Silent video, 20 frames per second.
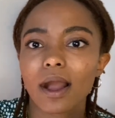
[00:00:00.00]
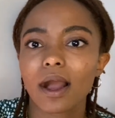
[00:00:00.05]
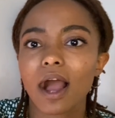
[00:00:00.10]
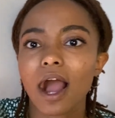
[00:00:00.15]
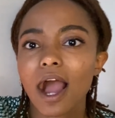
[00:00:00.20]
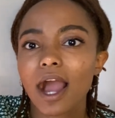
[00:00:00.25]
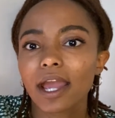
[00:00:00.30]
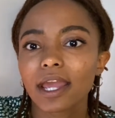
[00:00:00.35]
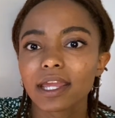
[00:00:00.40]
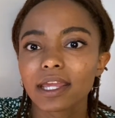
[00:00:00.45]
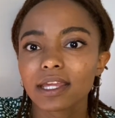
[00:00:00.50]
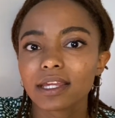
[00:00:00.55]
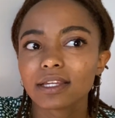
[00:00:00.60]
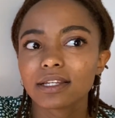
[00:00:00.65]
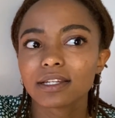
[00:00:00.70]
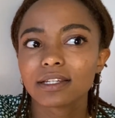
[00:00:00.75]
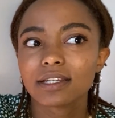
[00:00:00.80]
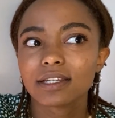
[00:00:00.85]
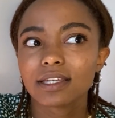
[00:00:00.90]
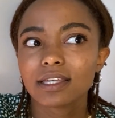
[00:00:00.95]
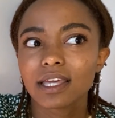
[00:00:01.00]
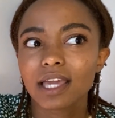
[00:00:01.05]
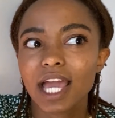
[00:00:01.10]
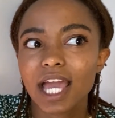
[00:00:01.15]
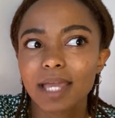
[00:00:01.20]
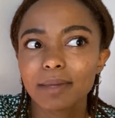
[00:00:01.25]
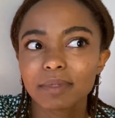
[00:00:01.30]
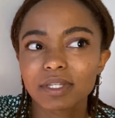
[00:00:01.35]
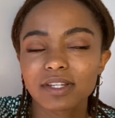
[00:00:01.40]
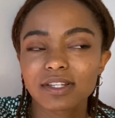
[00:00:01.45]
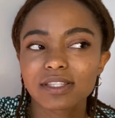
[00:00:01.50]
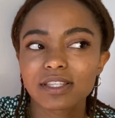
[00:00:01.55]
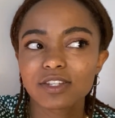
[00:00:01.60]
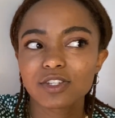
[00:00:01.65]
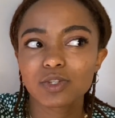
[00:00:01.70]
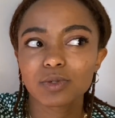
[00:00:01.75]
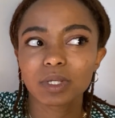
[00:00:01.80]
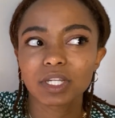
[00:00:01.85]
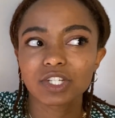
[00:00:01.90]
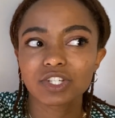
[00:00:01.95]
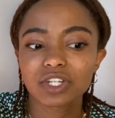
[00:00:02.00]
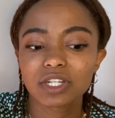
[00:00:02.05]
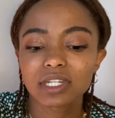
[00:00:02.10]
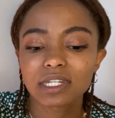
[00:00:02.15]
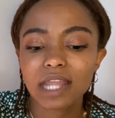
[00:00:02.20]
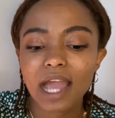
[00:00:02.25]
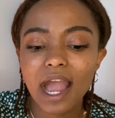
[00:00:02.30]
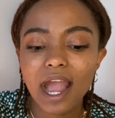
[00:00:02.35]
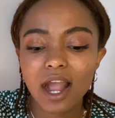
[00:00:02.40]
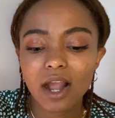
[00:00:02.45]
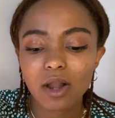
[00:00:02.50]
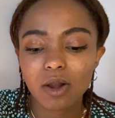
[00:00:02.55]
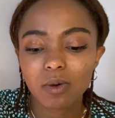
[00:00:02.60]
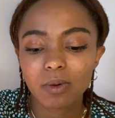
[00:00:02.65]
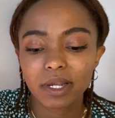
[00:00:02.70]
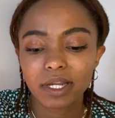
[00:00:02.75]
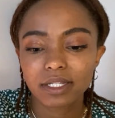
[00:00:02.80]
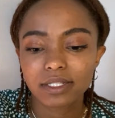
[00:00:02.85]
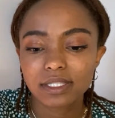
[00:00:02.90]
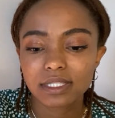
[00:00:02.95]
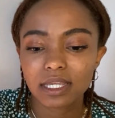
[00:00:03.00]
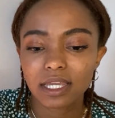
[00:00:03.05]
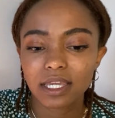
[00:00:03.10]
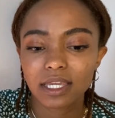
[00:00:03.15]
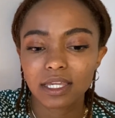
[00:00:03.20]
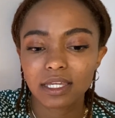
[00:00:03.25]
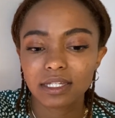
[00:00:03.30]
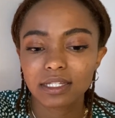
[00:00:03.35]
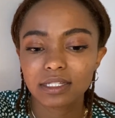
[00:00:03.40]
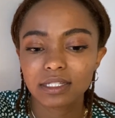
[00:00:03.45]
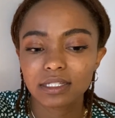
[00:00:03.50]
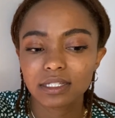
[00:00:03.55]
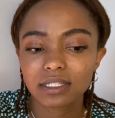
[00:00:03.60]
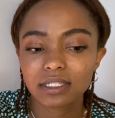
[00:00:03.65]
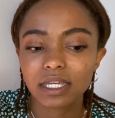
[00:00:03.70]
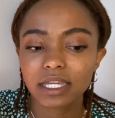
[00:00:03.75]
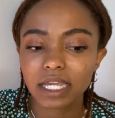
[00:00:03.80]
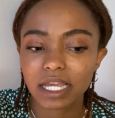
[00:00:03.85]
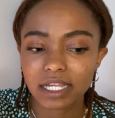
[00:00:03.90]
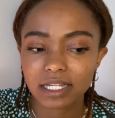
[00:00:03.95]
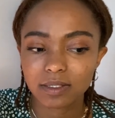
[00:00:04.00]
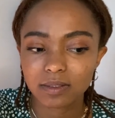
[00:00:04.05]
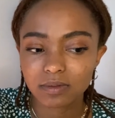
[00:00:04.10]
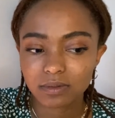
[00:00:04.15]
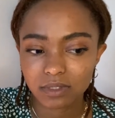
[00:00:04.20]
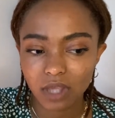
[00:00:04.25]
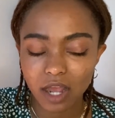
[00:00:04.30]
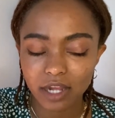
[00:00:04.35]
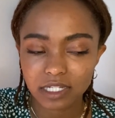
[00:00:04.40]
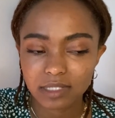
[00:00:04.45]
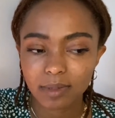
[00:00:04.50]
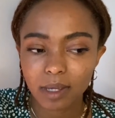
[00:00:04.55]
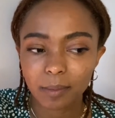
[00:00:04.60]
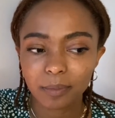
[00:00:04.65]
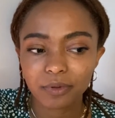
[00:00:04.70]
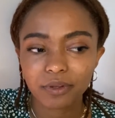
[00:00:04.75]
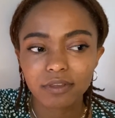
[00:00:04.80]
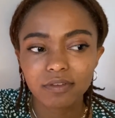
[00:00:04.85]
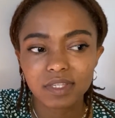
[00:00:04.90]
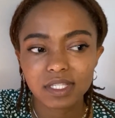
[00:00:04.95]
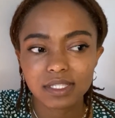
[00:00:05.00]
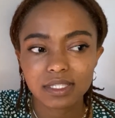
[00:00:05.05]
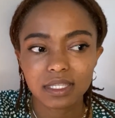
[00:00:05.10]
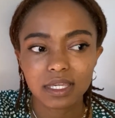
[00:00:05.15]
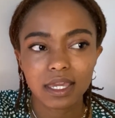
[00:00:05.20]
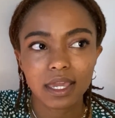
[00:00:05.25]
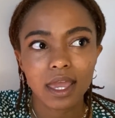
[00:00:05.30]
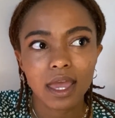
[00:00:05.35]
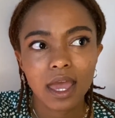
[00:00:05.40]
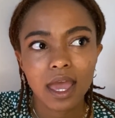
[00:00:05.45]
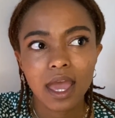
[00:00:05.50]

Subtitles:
I am in a situation now where it's like I talked about previously,